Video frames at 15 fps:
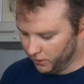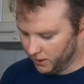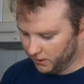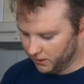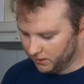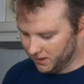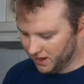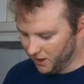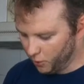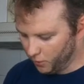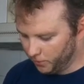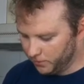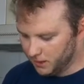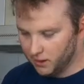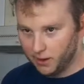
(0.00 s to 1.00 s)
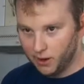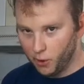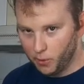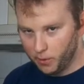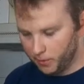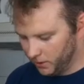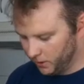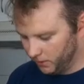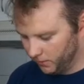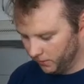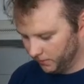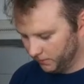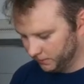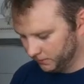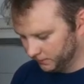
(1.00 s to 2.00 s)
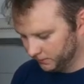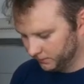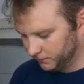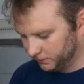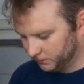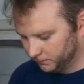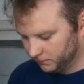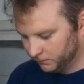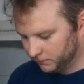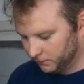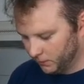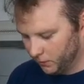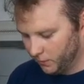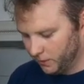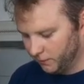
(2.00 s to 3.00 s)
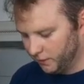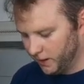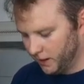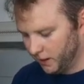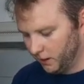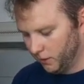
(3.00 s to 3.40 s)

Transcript: That does help, tend to help a bit when feeding it